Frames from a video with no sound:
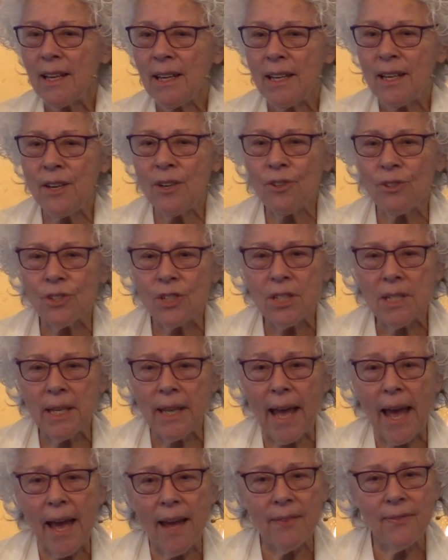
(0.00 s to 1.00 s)
Here she
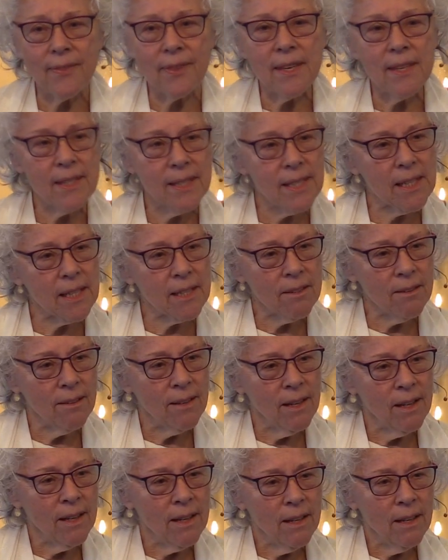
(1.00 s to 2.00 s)
had this
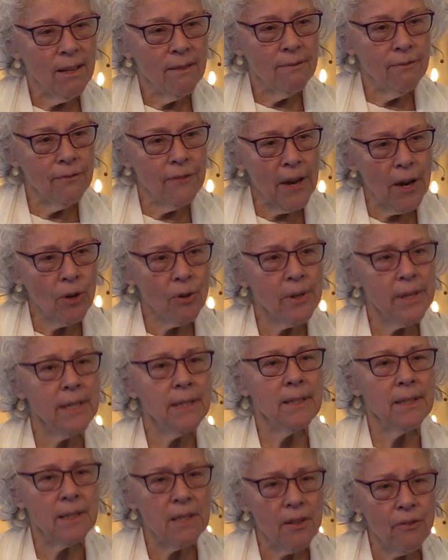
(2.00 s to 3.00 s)

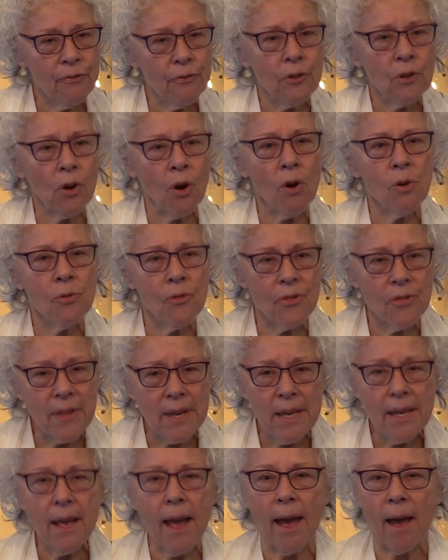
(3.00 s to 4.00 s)
very difficult
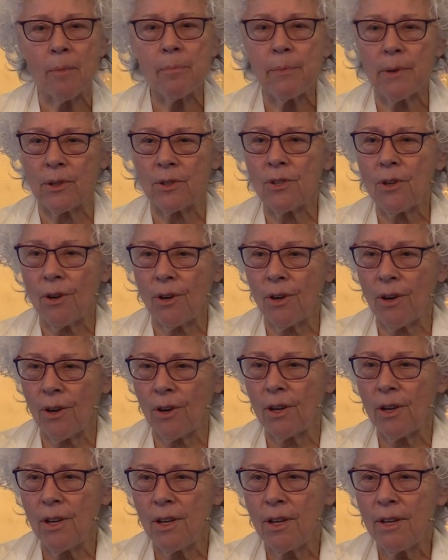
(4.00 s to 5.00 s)
thing happen to
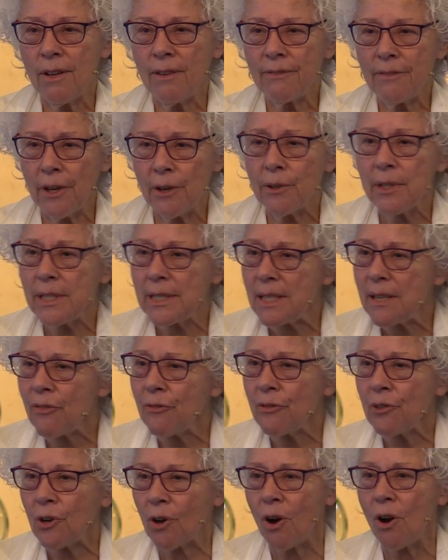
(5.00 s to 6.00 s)
her, very
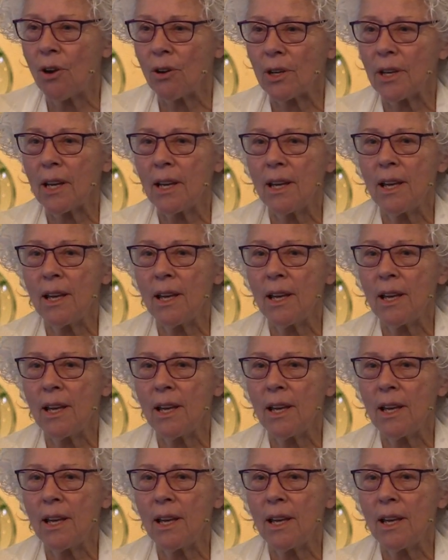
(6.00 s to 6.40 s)
difficult,